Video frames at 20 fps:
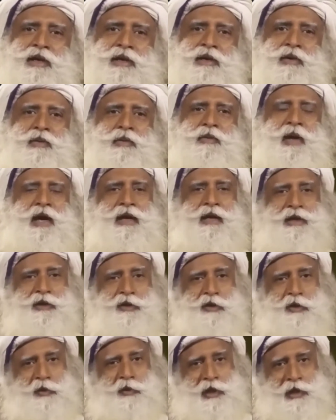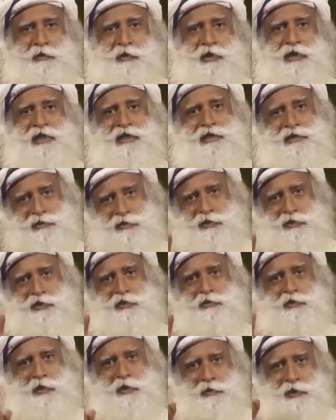well, your well-being is
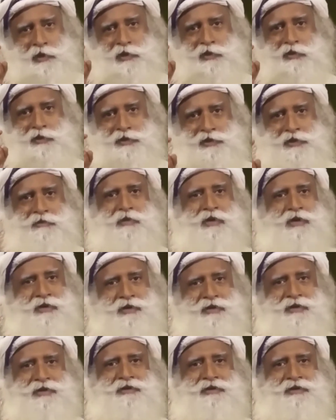going to be a big question mark.